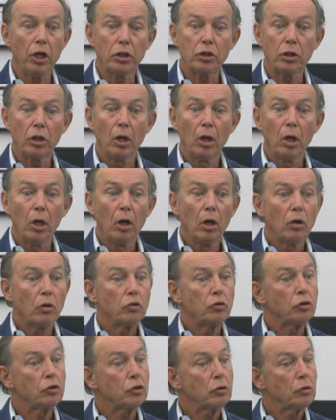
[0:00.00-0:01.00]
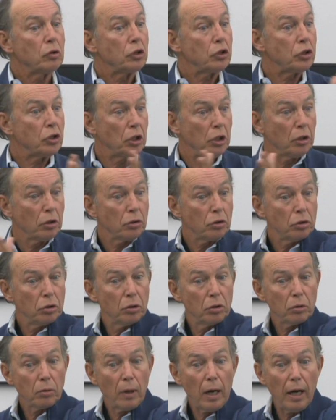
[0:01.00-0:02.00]
just steered to
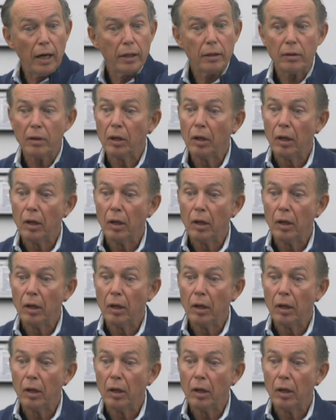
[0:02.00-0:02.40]
the right.